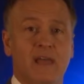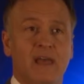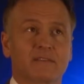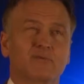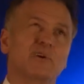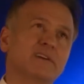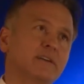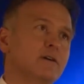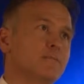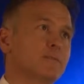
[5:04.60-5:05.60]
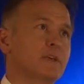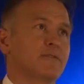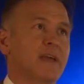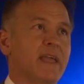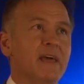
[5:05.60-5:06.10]
to ask, well, you know,
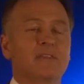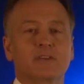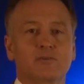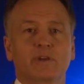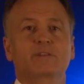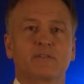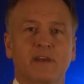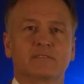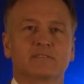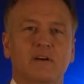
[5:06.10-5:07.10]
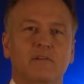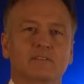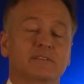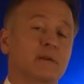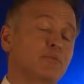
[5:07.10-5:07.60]
if I had that
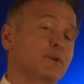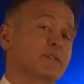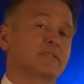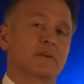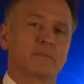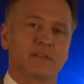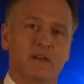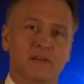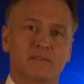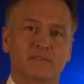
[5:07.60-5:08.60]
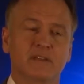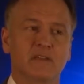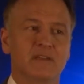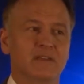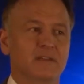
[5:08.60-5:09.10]
$22,000 and I put it in something else,
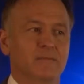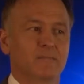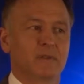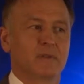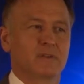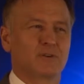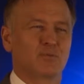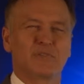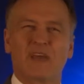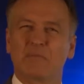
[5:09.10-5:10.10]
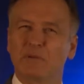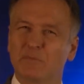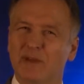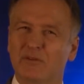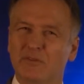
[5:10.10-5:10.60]
you know, would that be
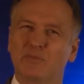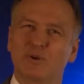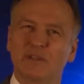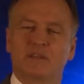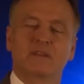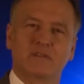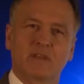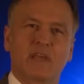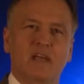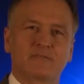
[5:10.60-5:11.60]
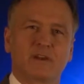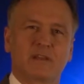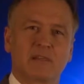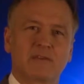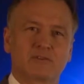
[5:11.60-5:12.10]
better than putting it in the cash
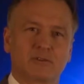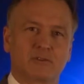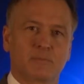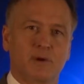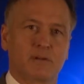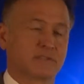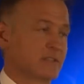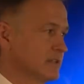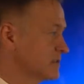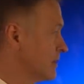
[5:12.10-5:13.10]
value life insurance policy? And